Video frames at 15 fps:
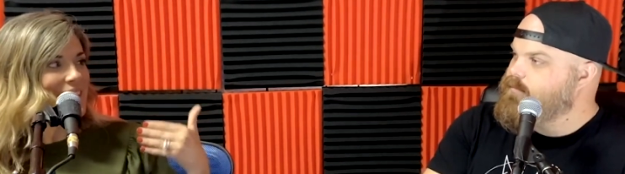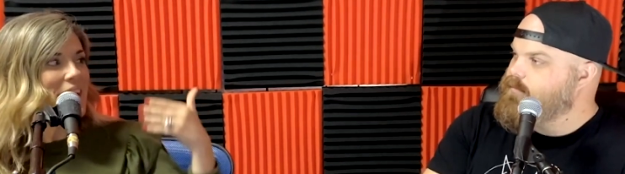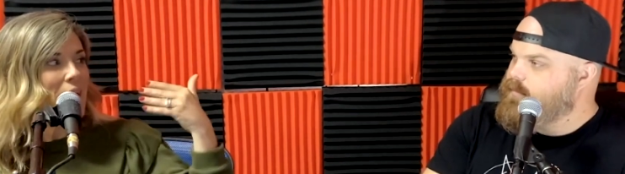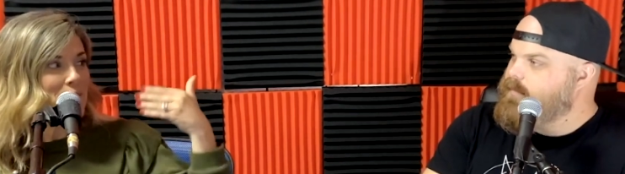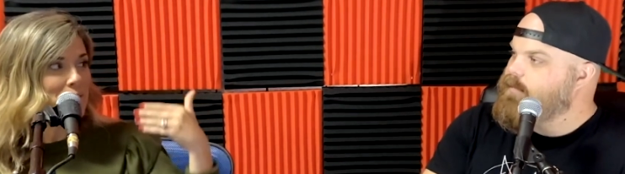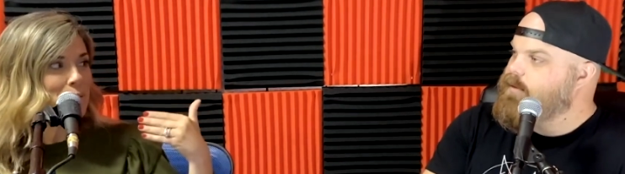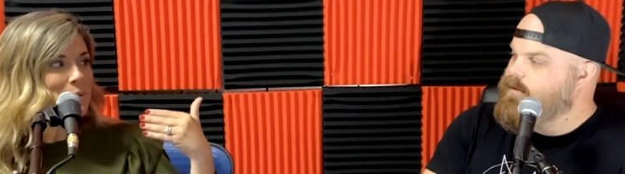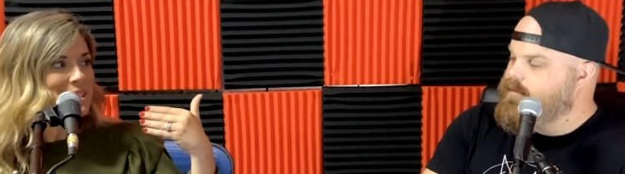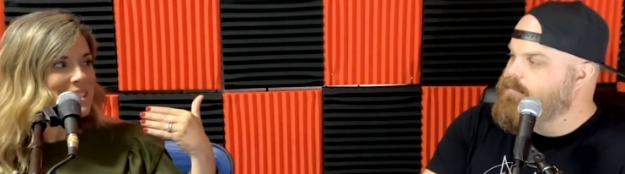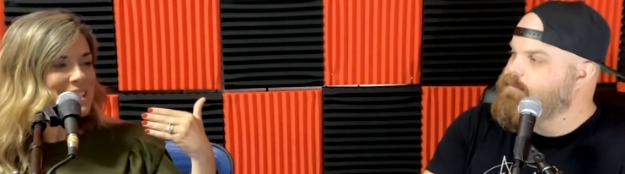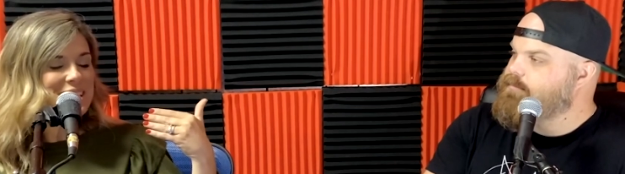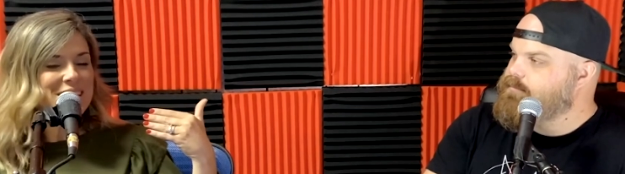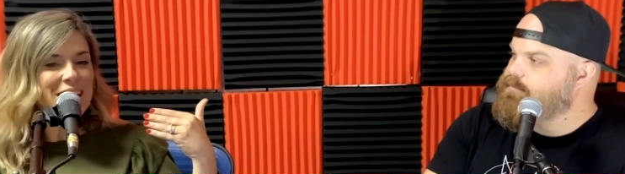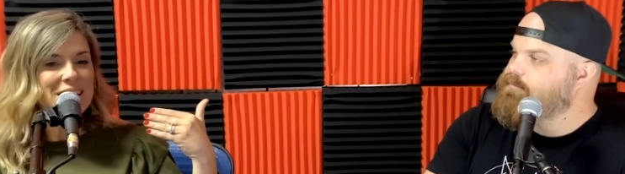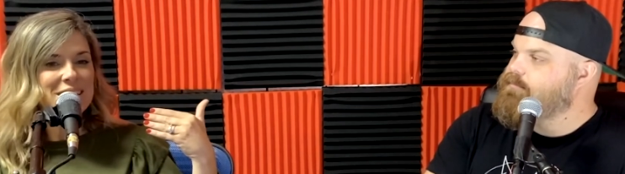Speaker 1: that everyone's
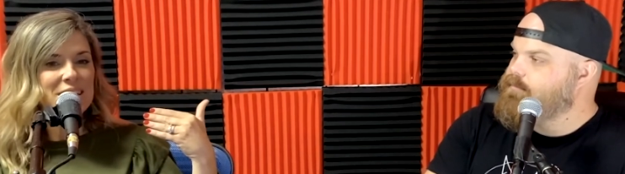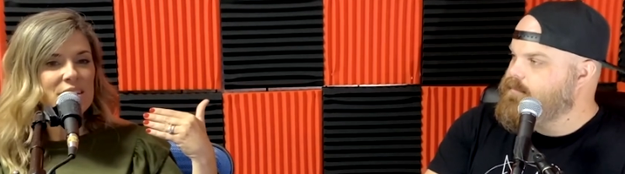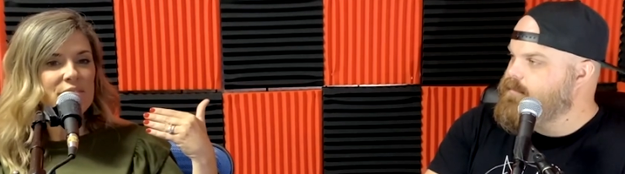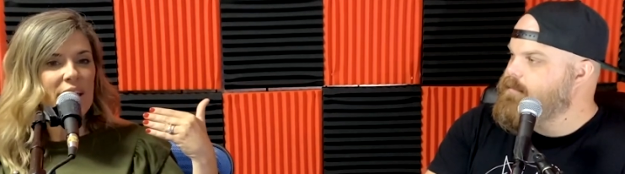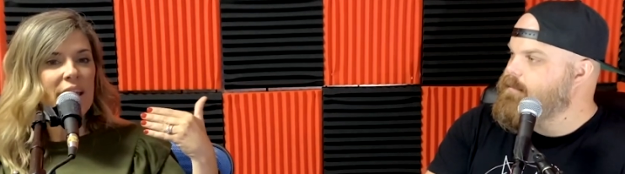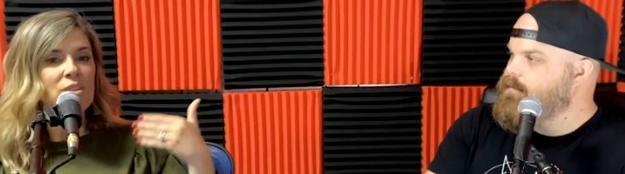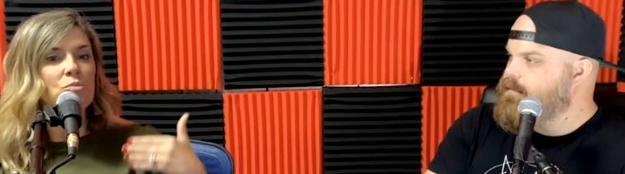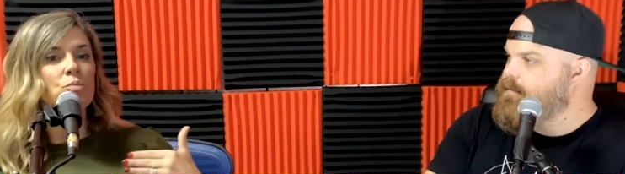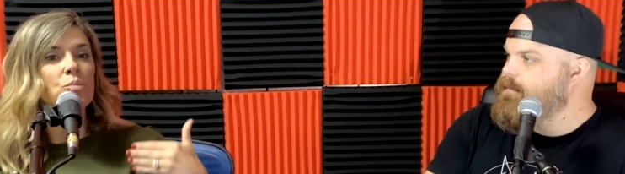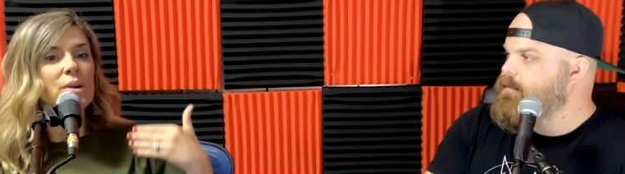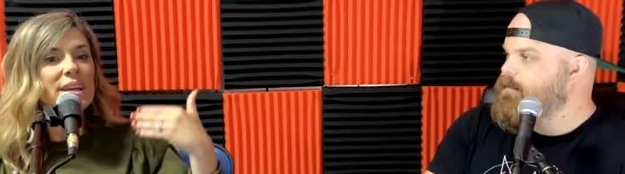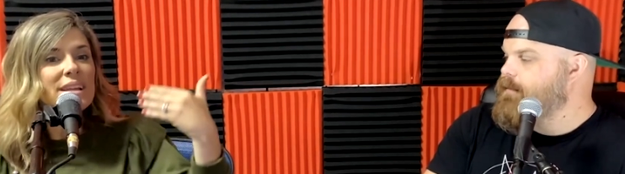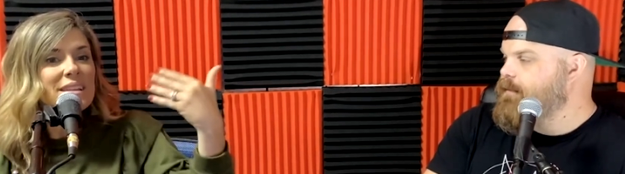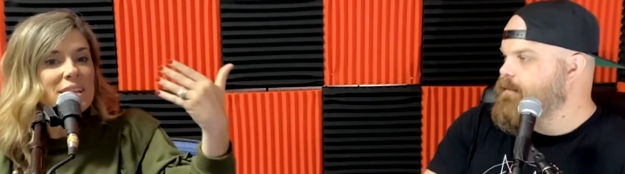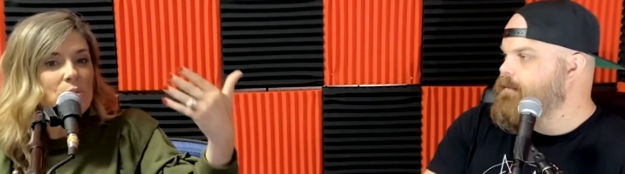decisive. And
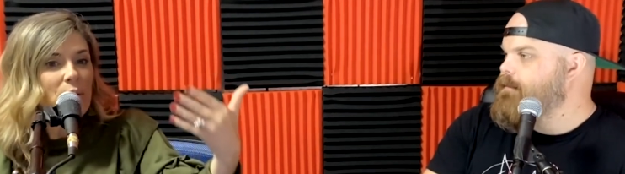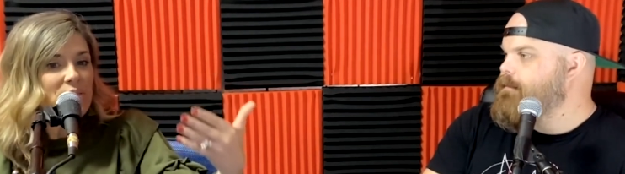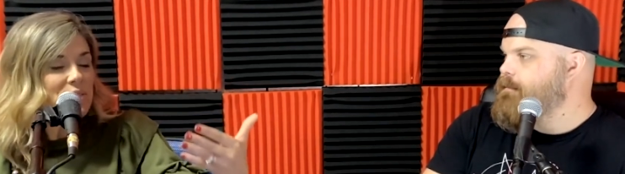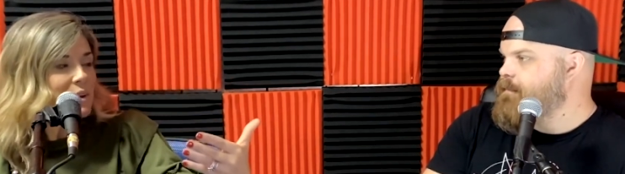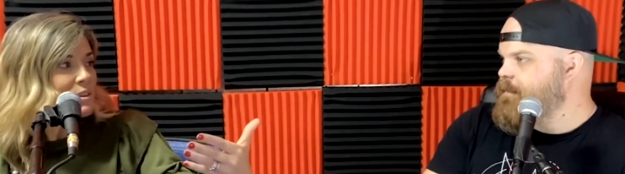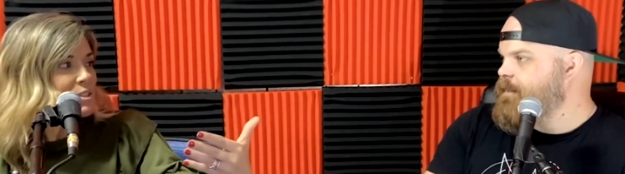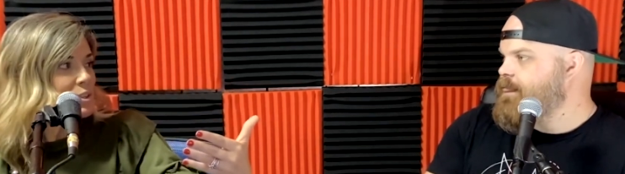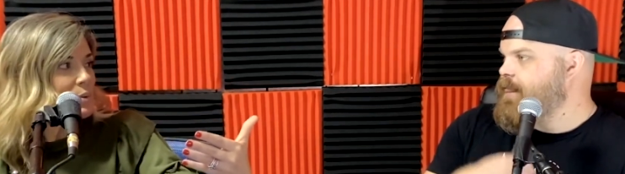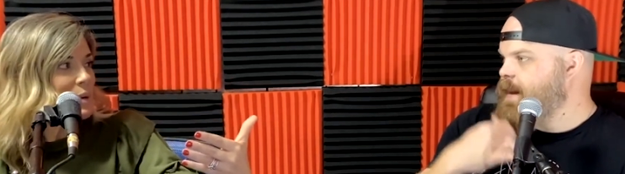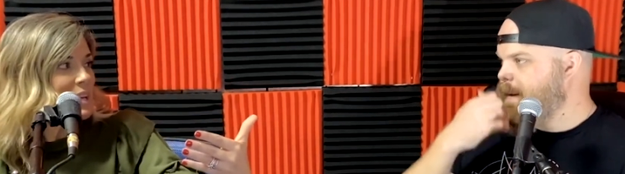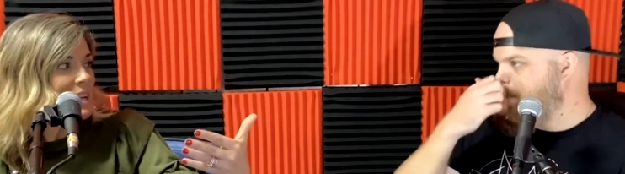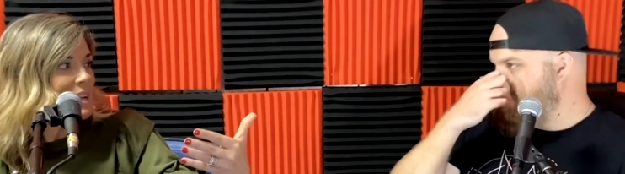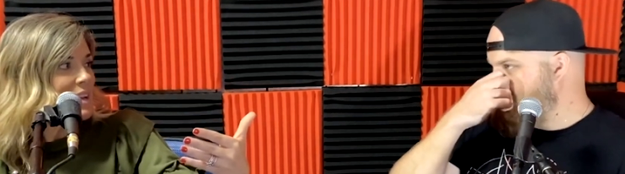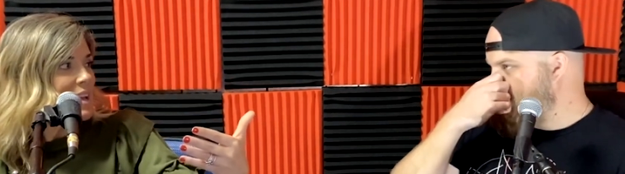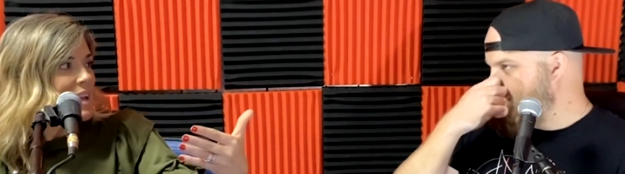really what they're
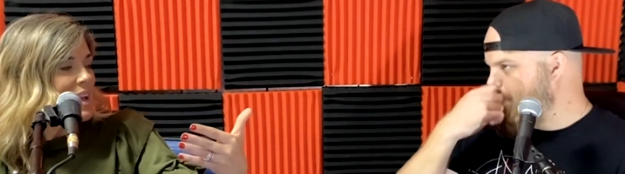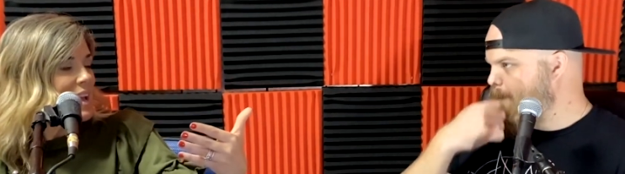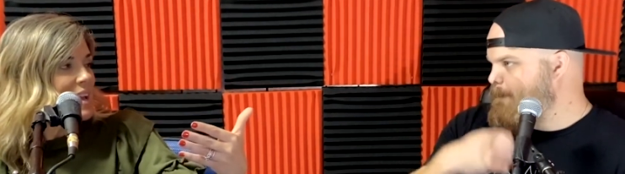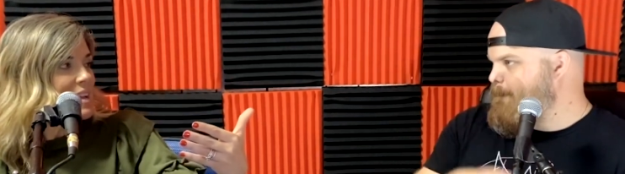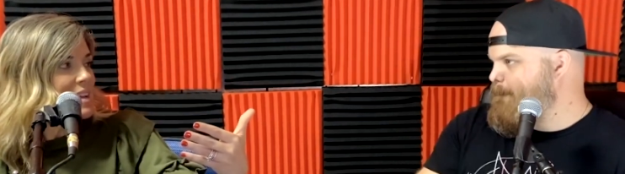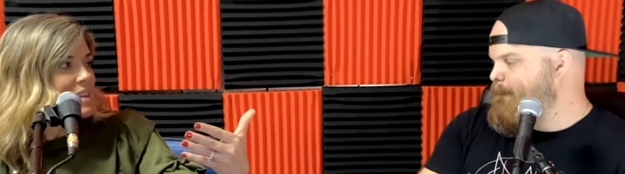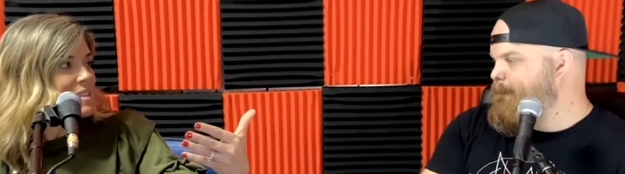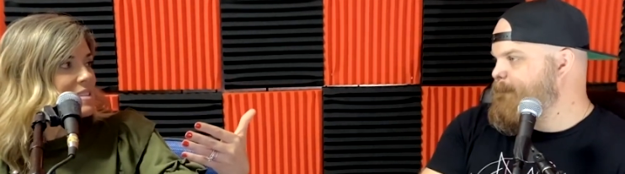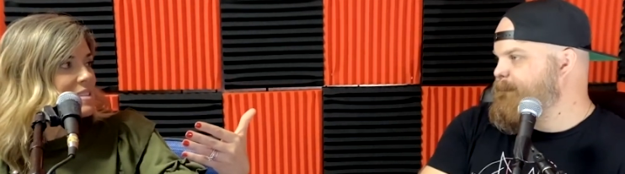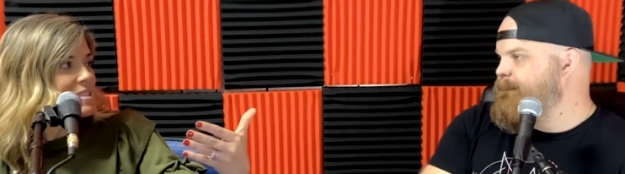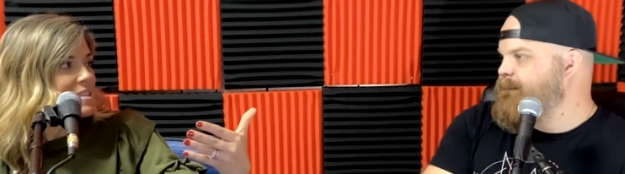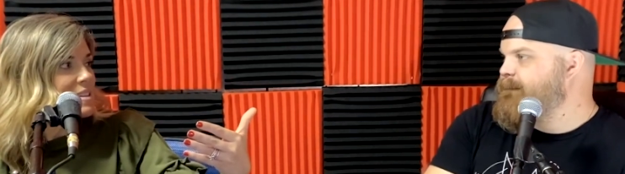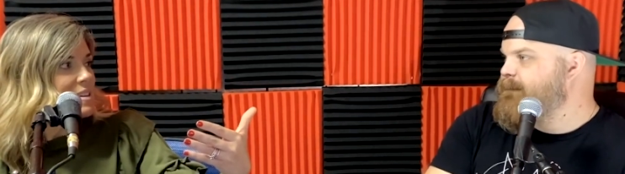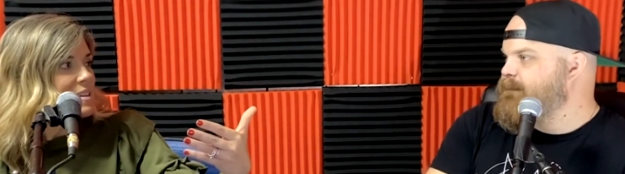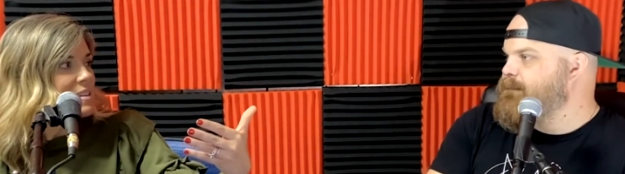doing
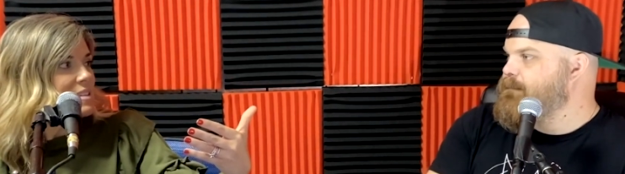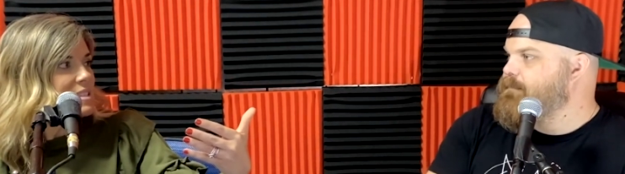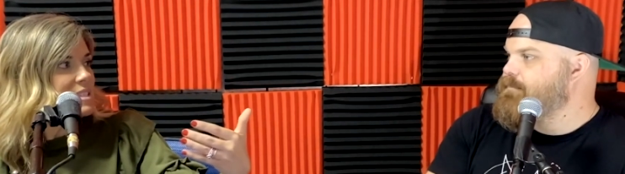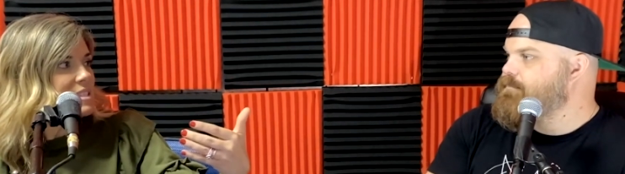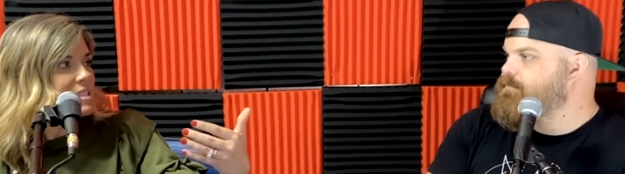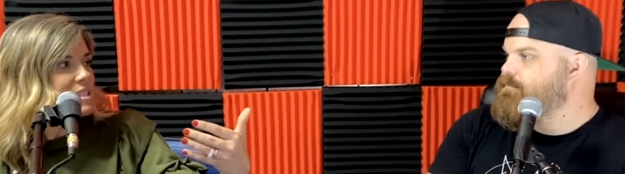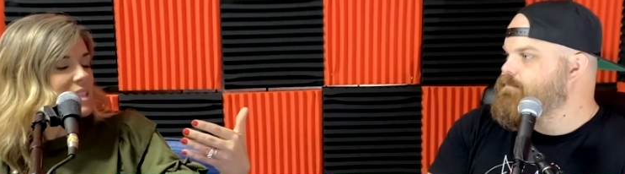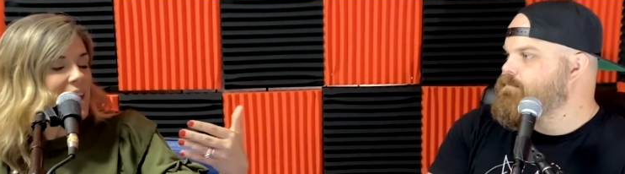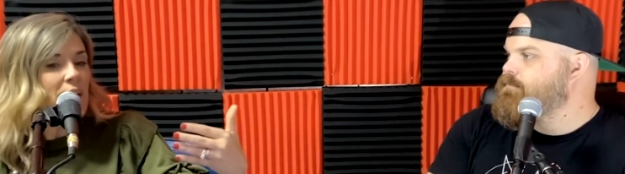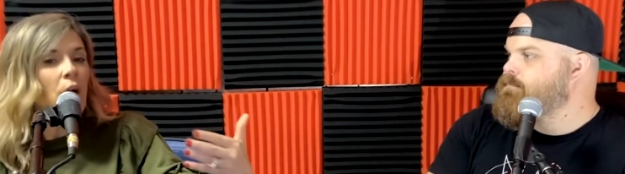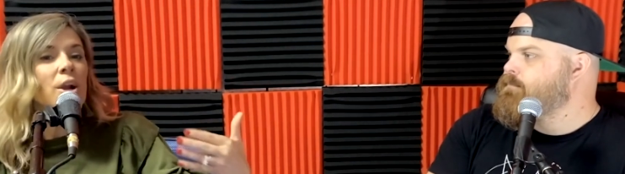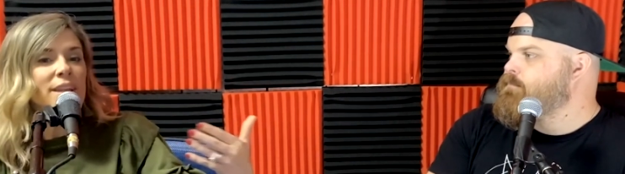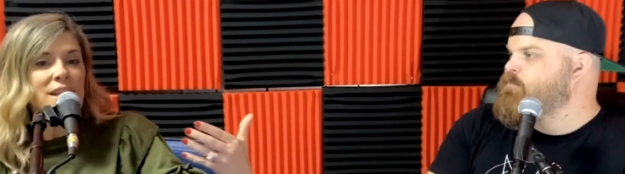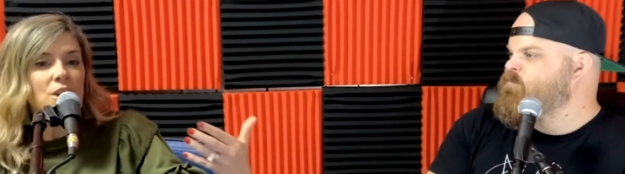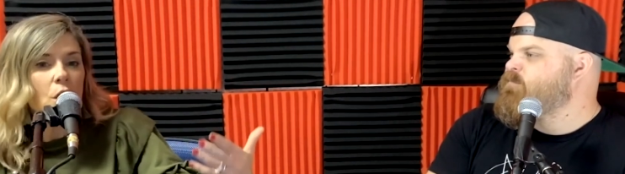is they
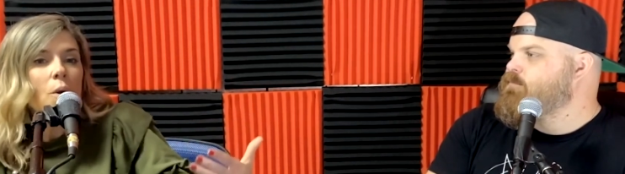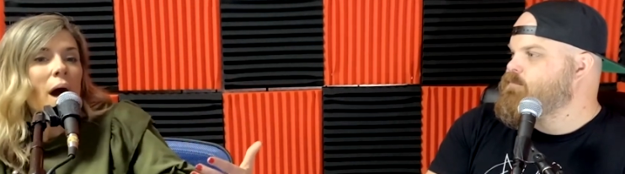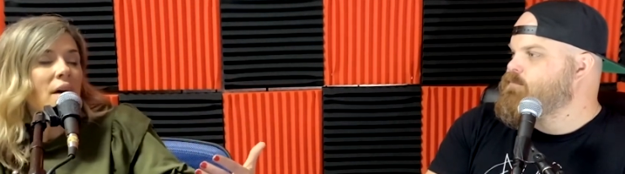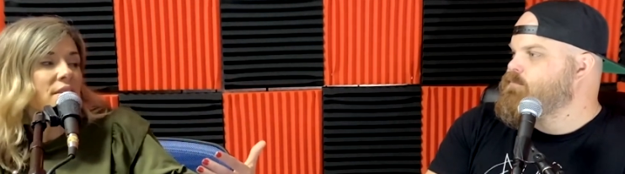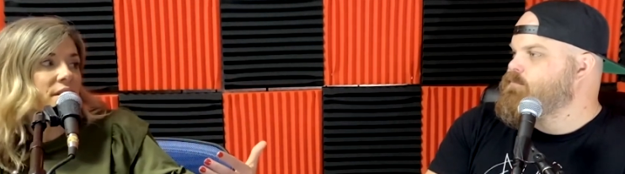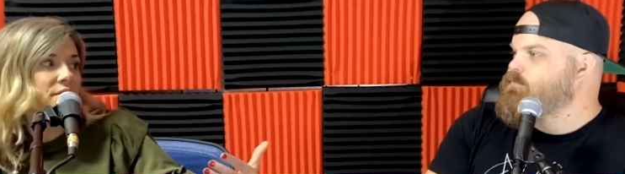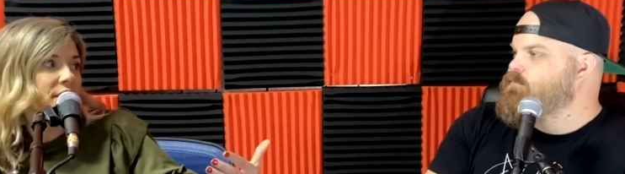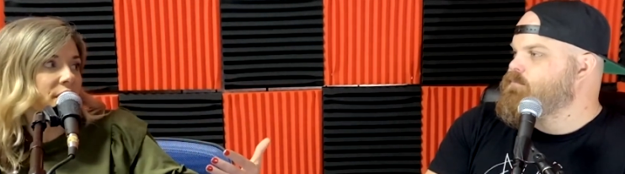already know how they